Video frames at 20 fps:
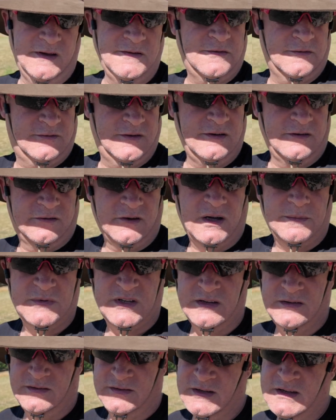Interesting
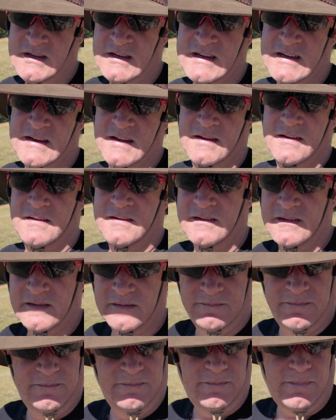times indeed.
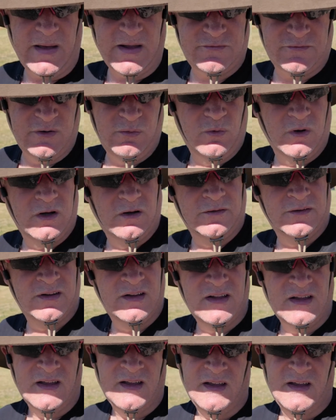Battery world,